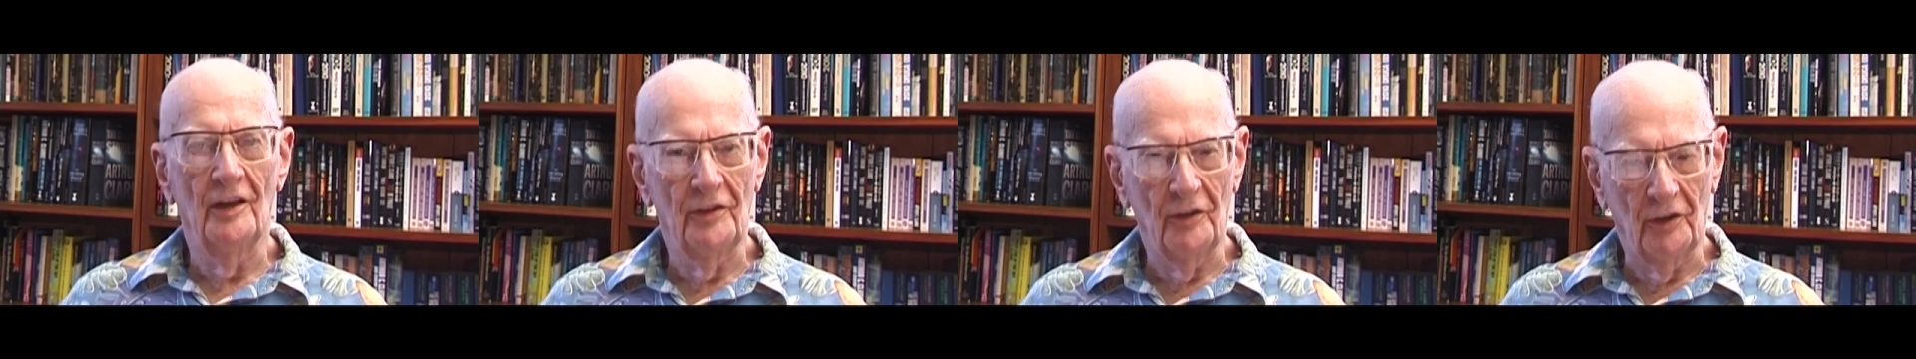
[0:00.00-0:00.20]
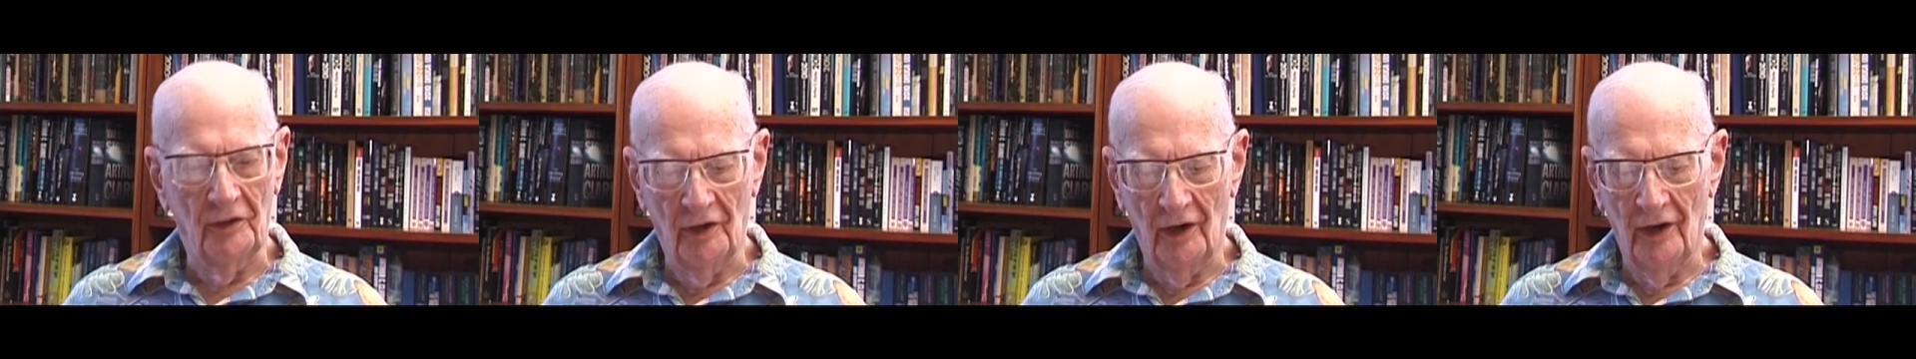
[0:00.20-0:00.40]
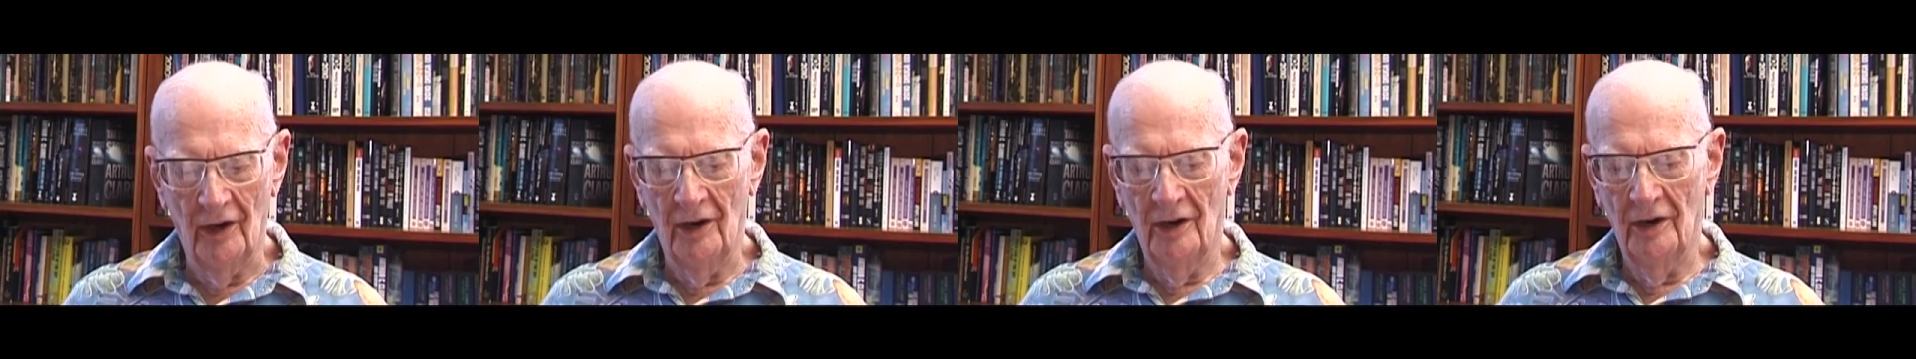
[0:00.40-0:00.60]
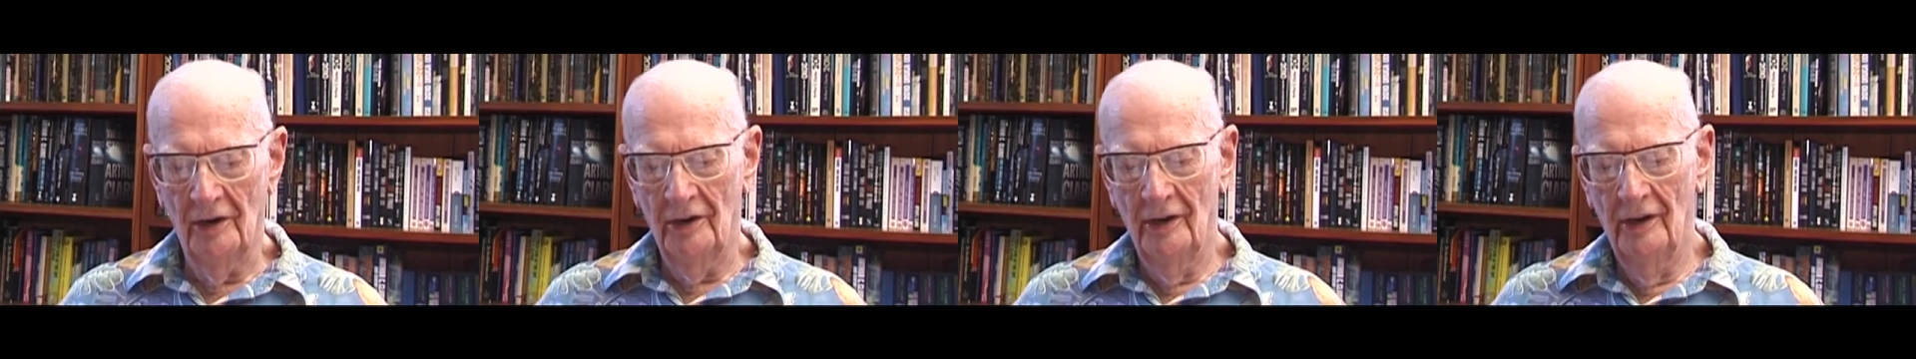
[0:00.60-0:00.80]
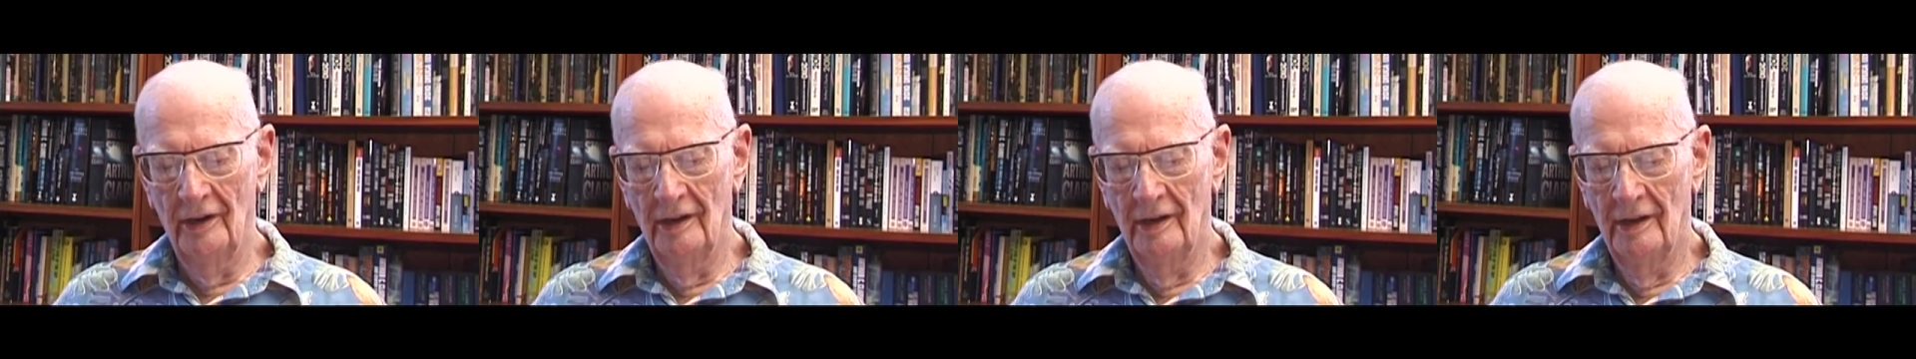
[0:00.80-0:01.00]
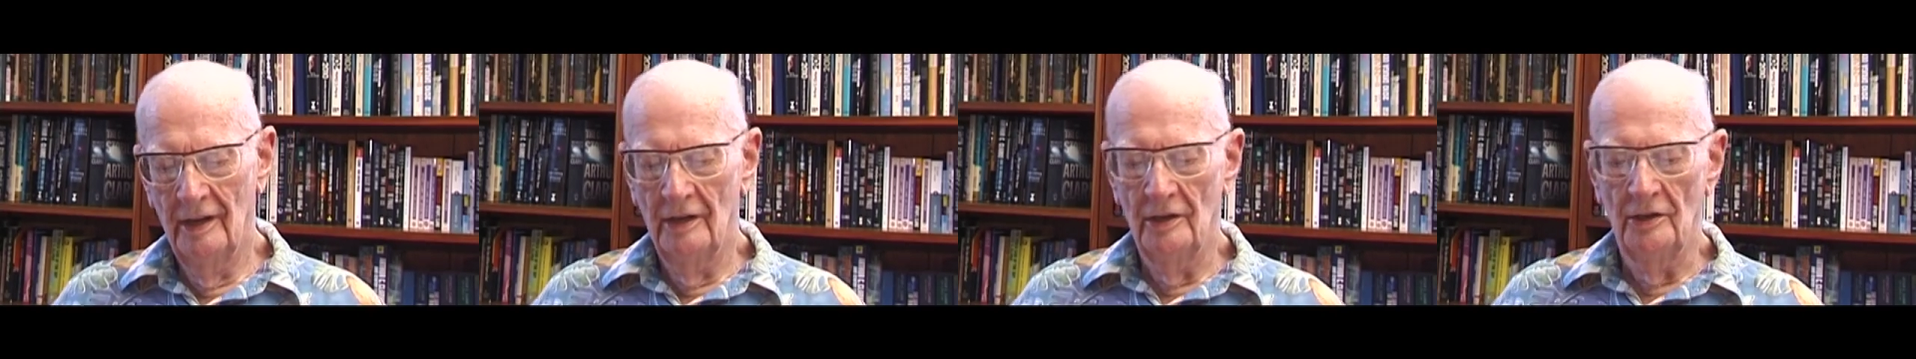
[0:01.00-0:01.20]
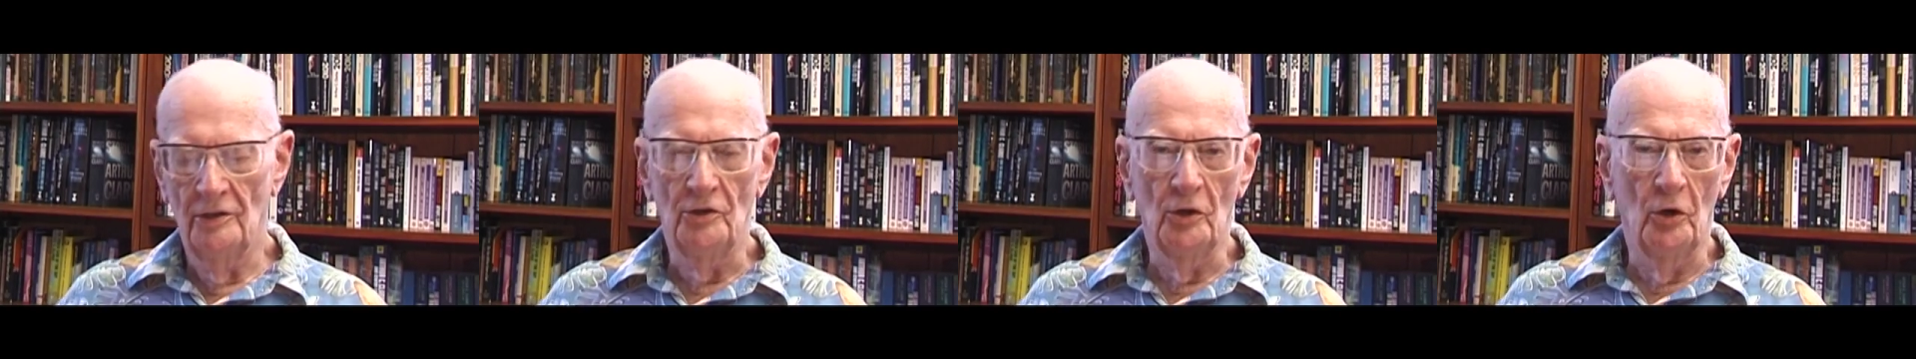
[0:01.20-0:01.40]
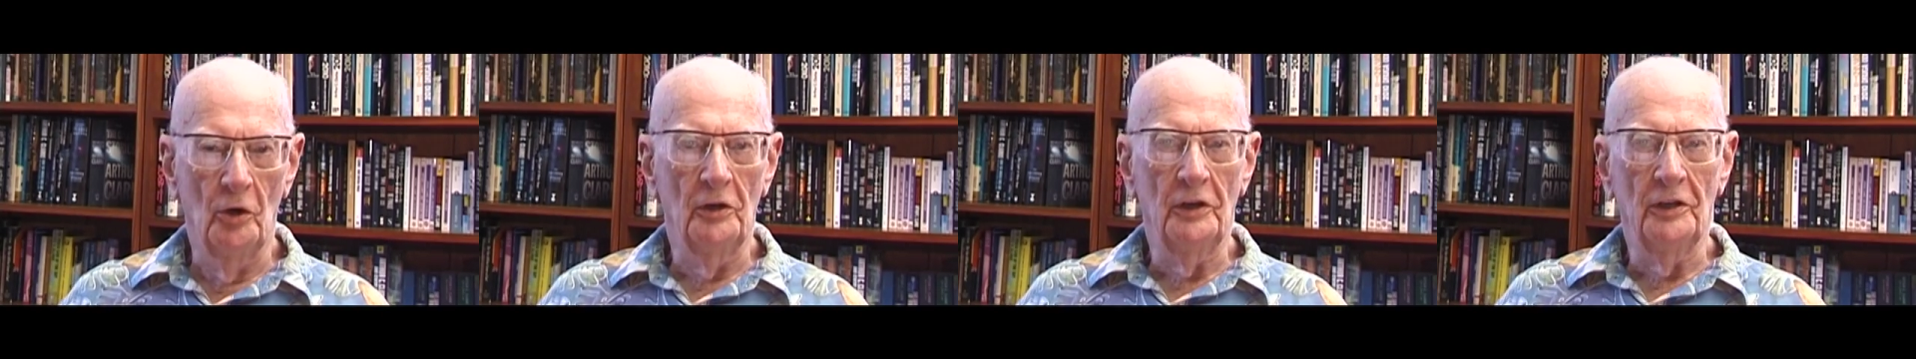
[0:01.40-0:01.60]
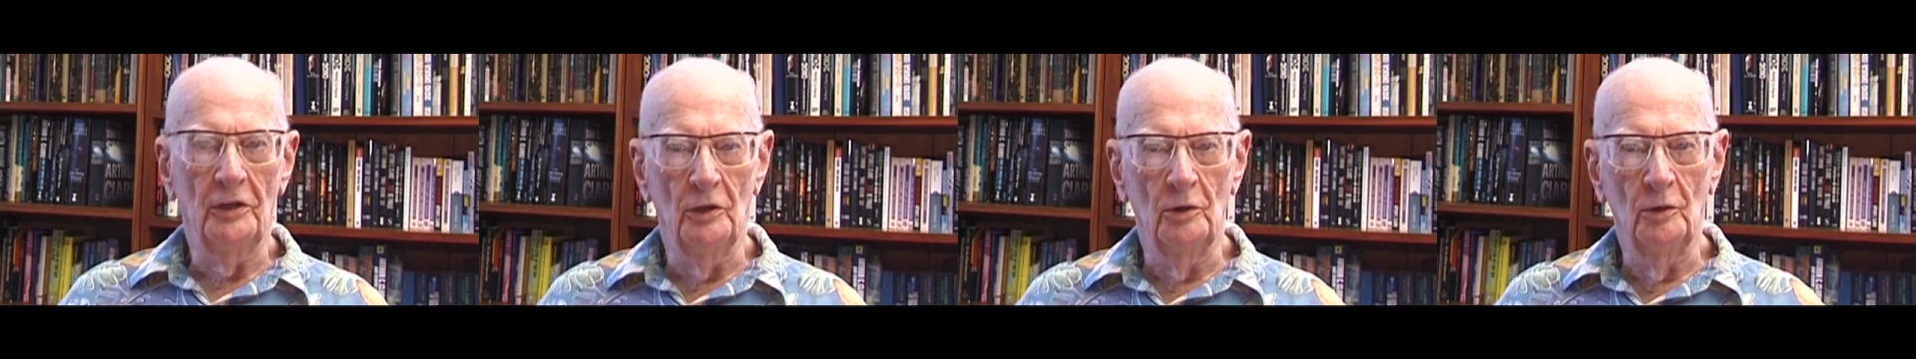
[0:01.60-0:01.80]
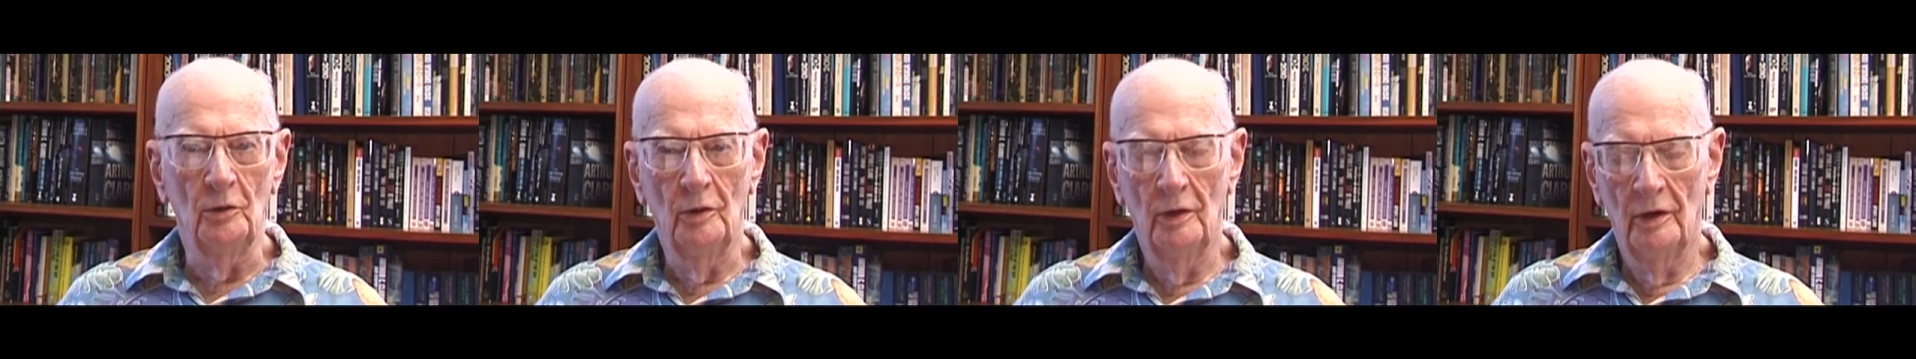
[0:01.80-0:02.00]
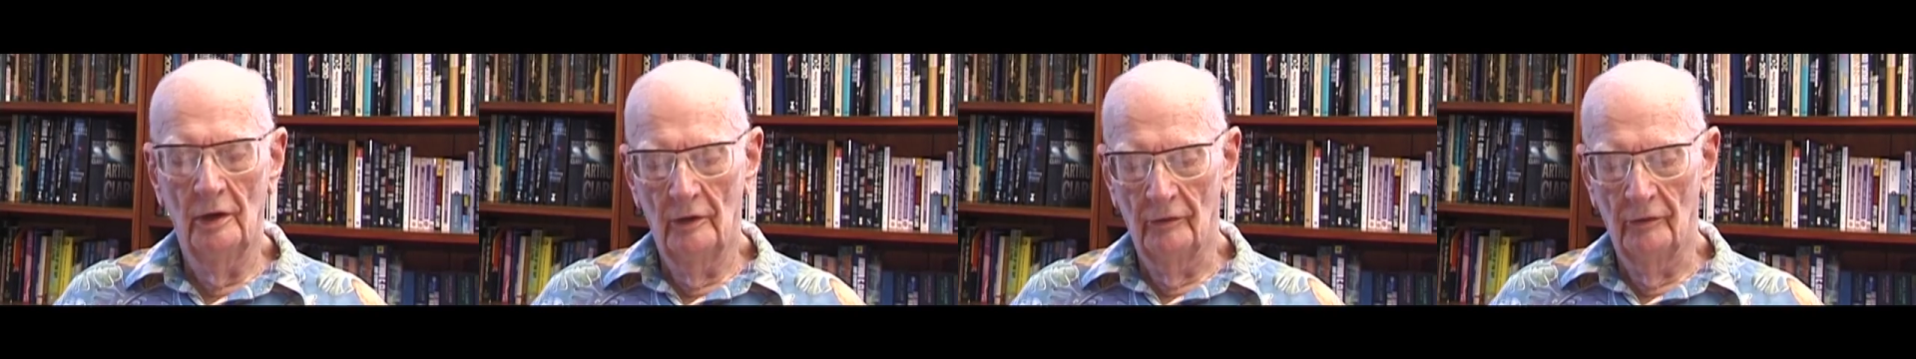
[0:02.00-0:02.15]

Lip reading: Dr. Clarke, joining you